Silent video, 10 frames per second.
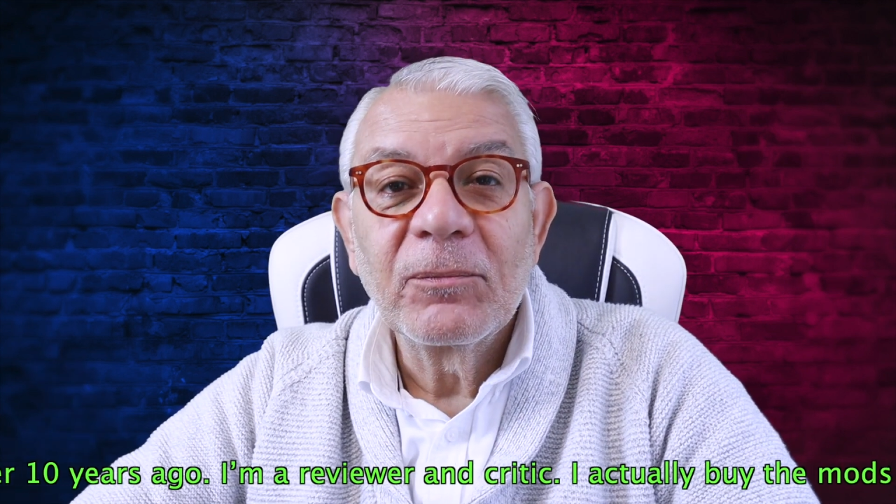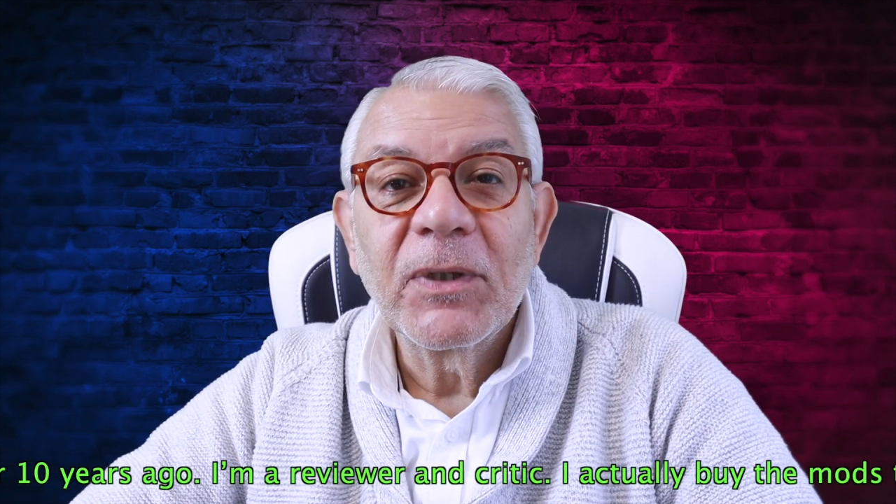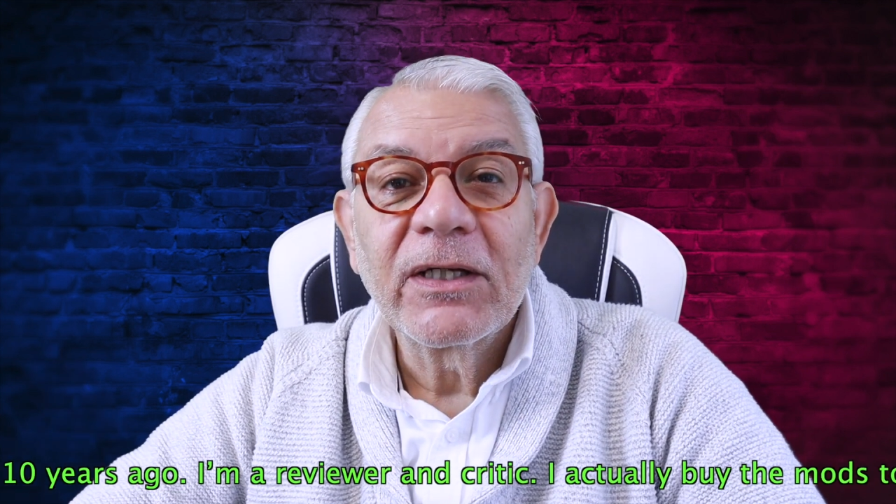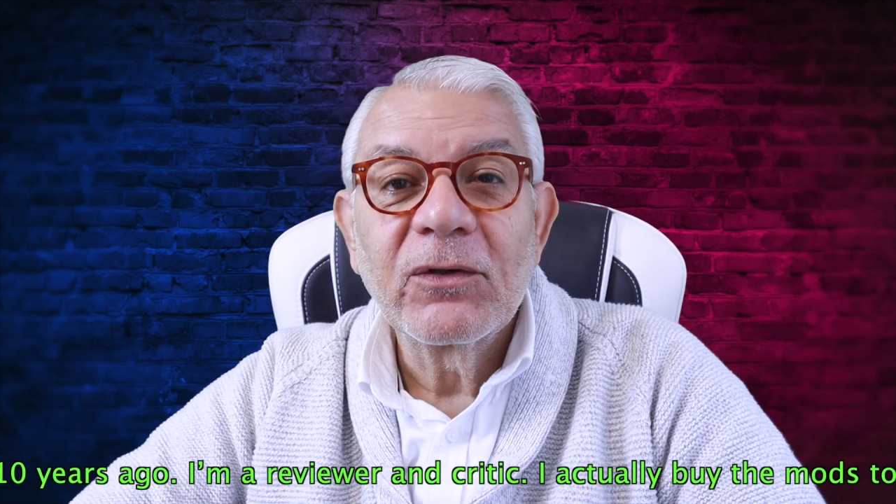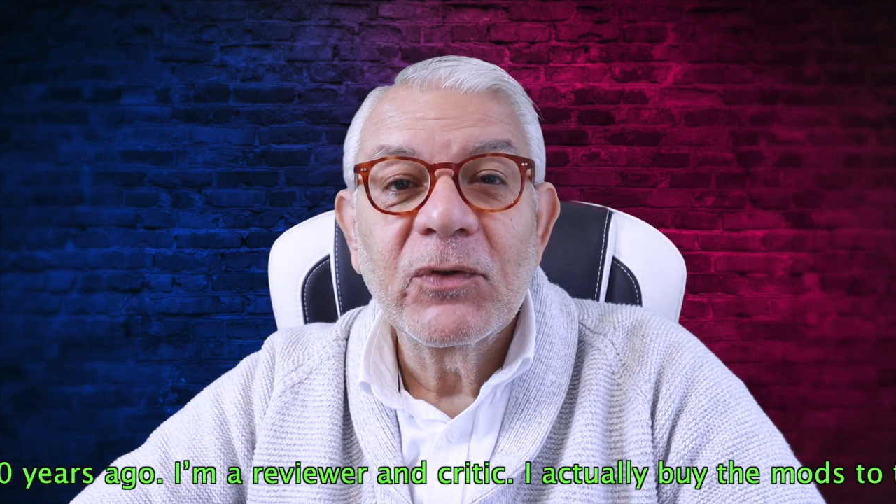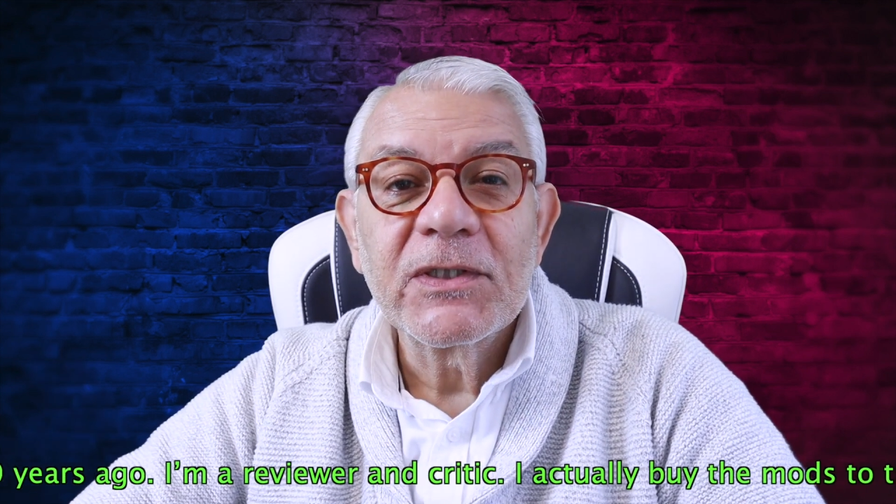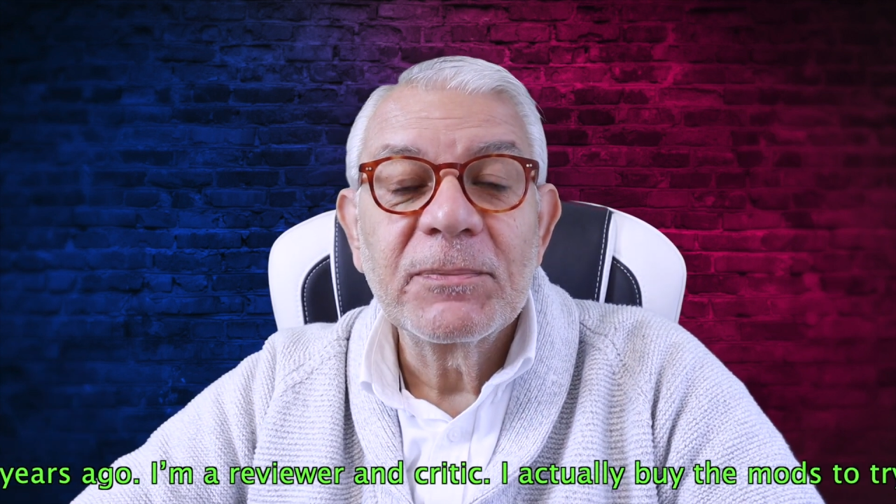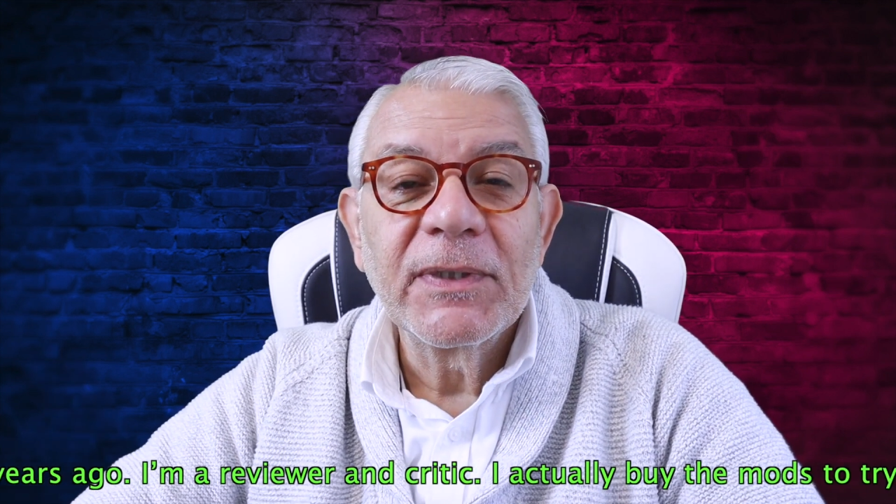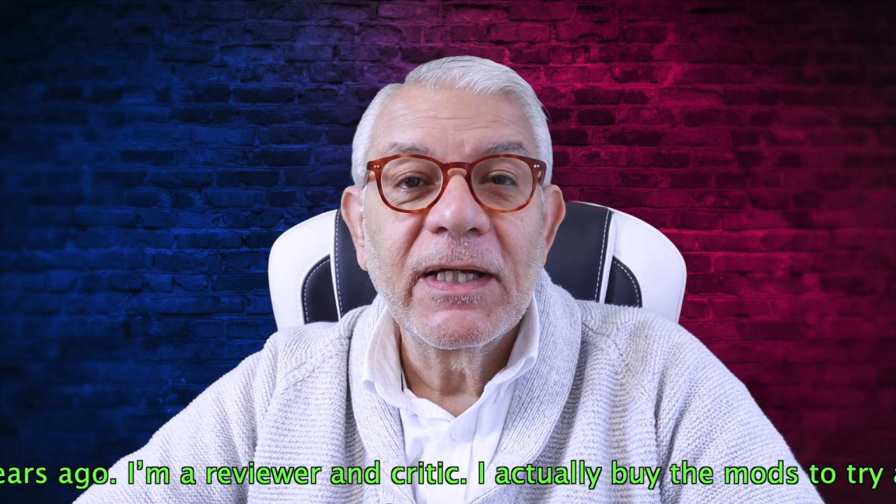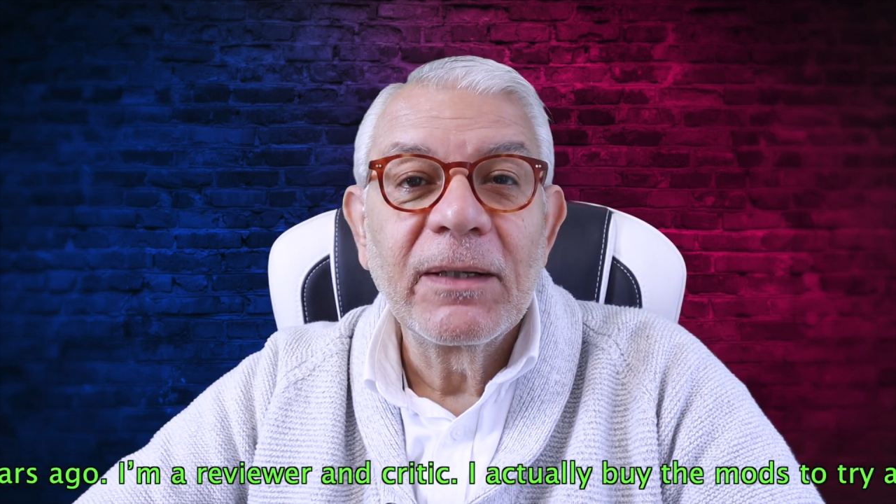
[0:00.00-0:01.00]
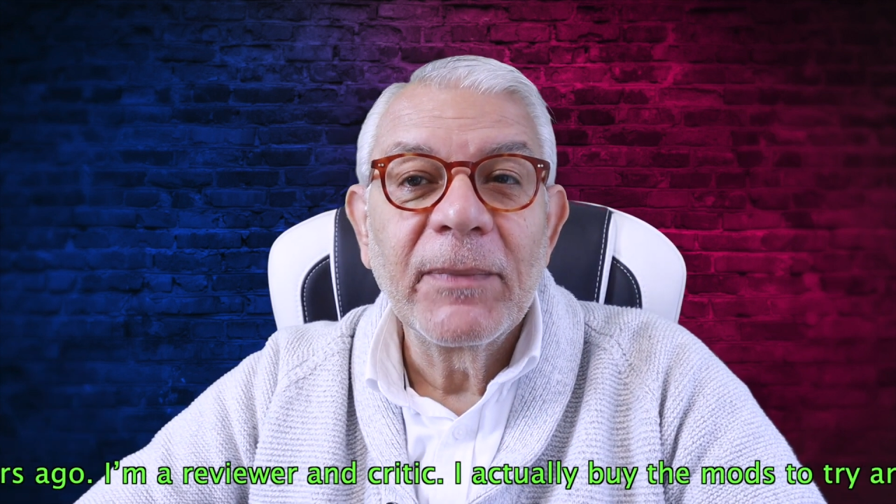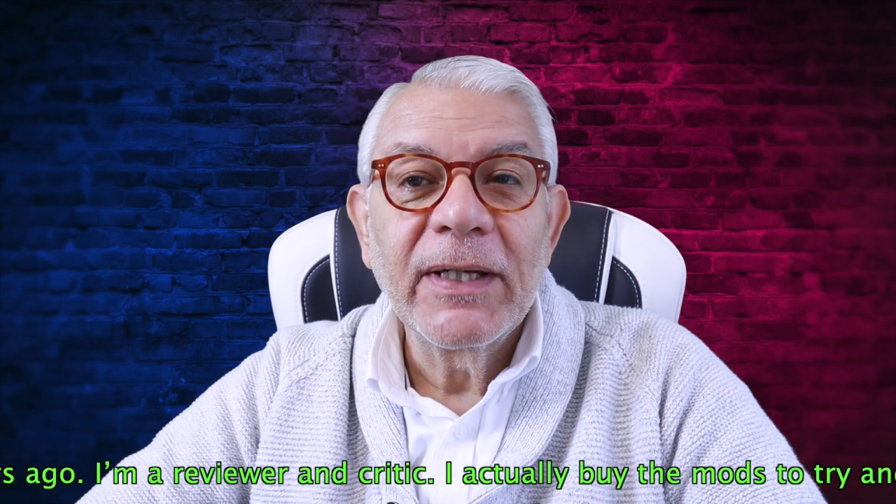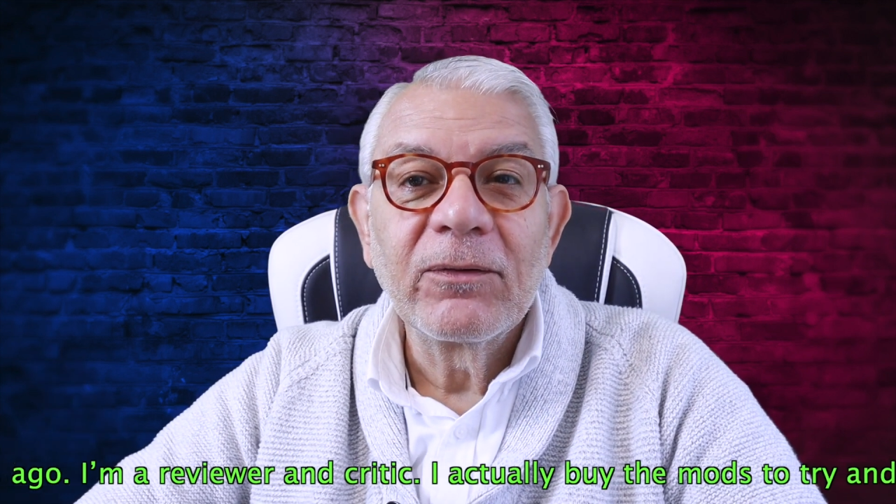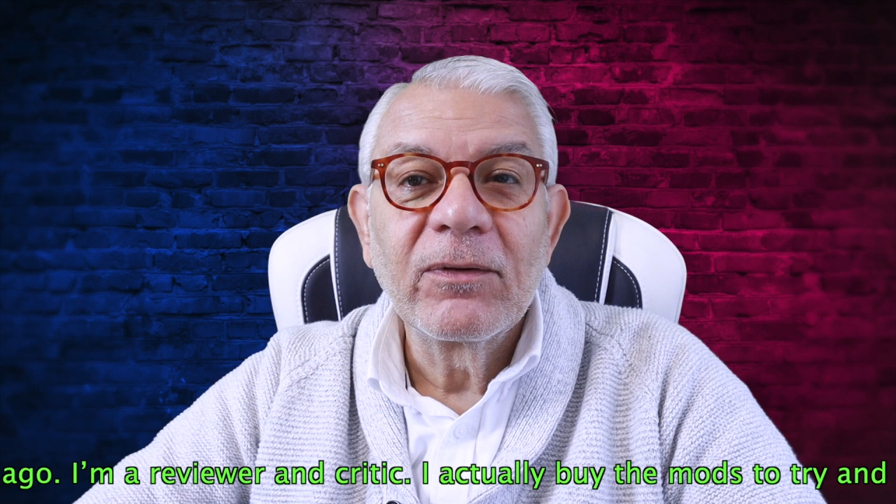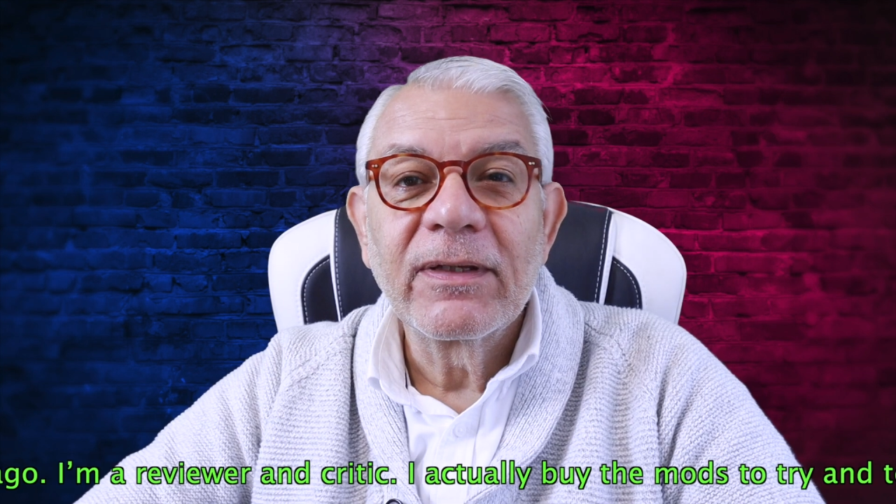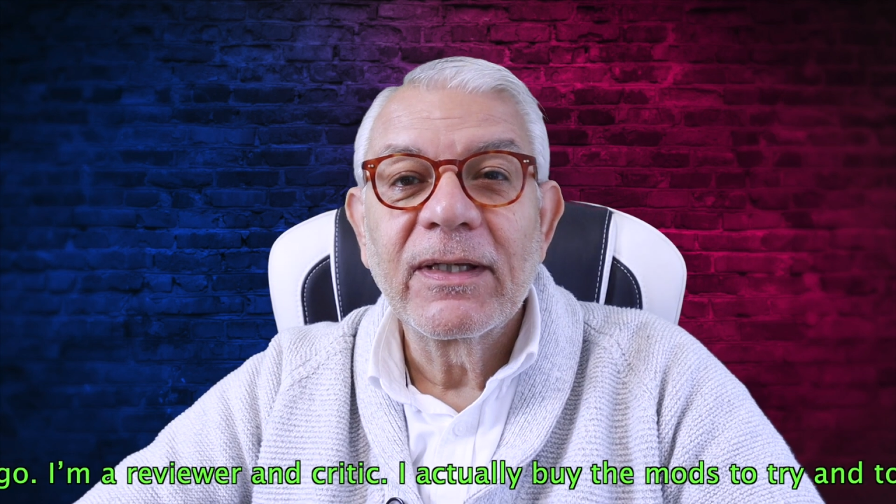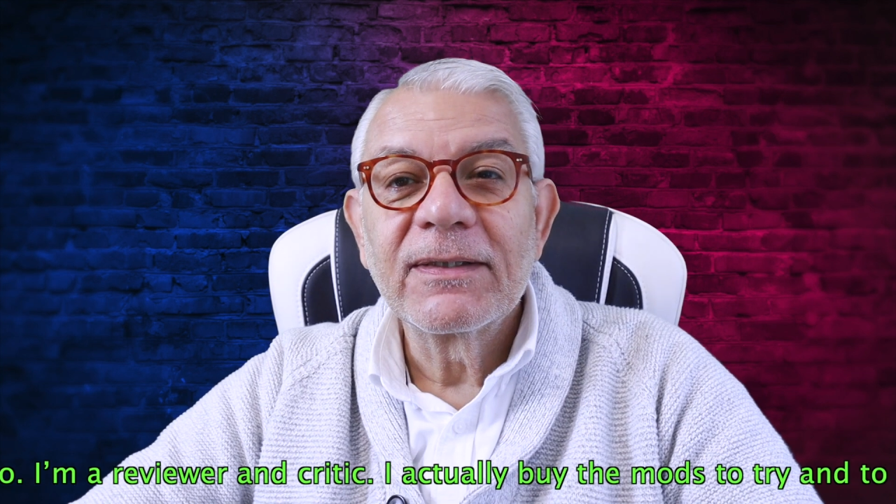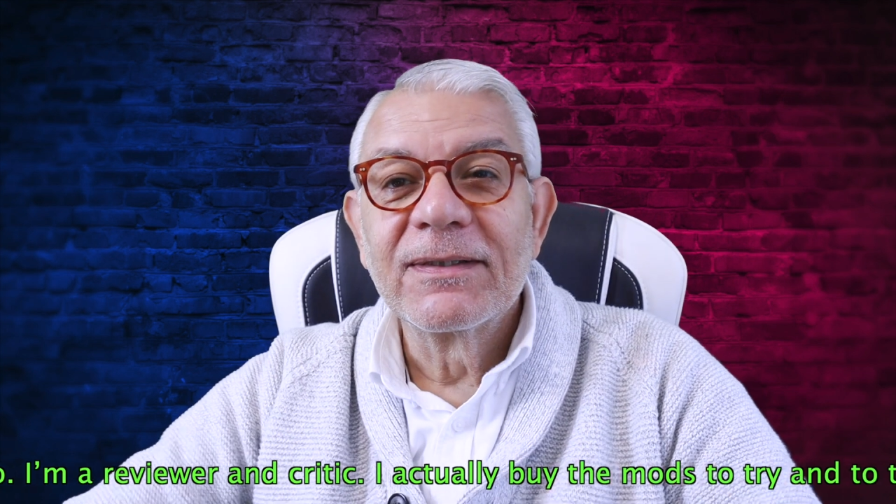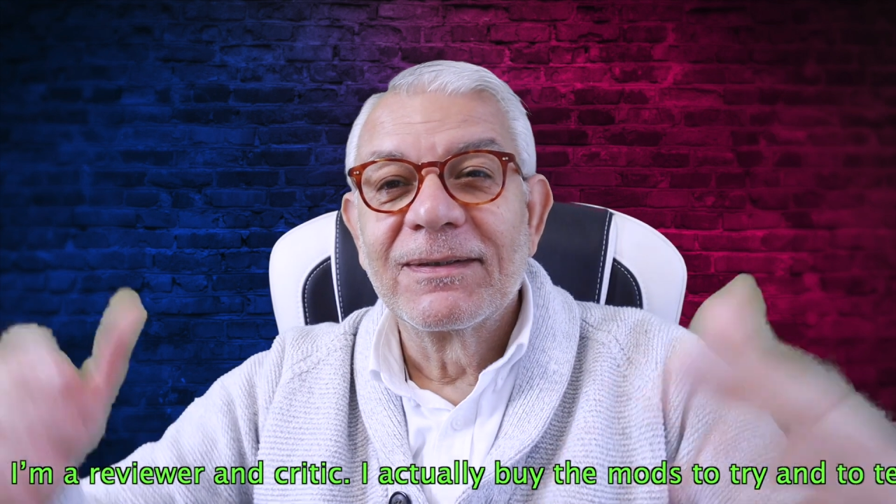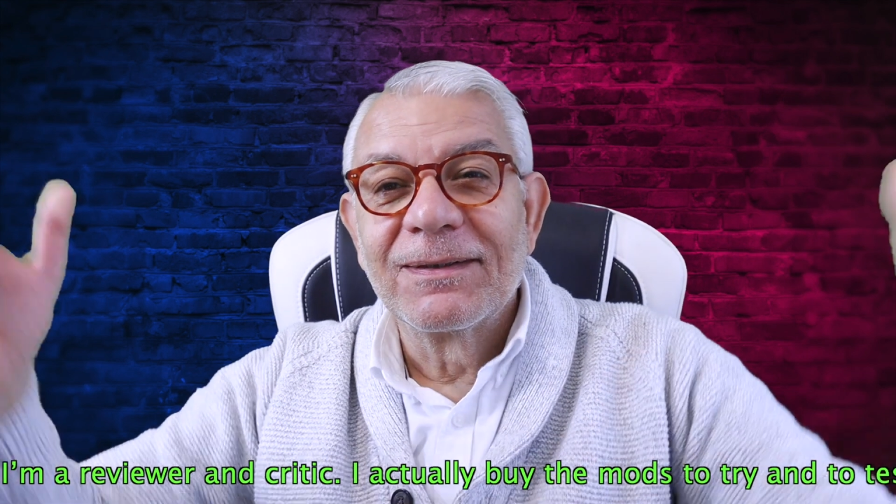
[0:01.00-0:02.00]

micro USB and a manual that is